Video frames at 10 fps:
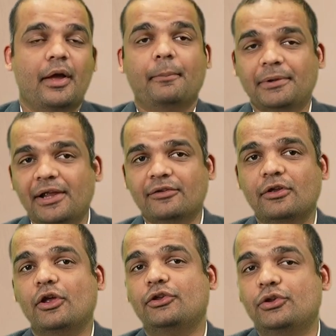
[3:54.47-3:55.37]
Plus,
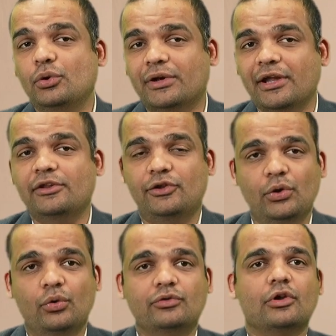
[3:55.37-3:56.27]
you can
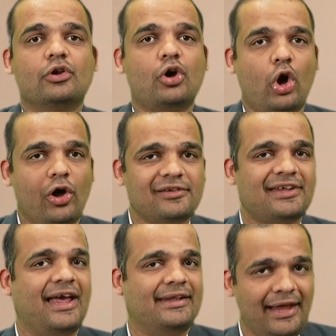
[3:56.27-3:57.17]
use cost
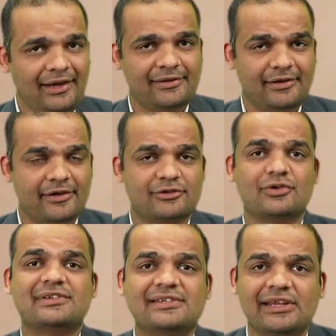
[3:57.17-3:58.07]
analysis to
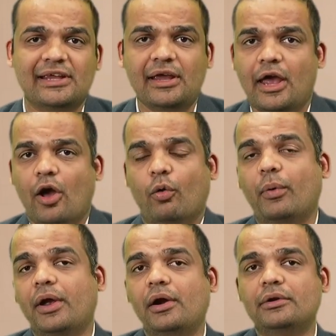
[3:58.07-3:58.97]
see
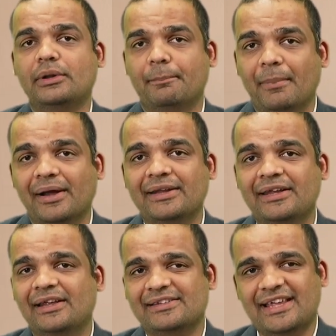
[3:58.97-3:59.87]
where the money is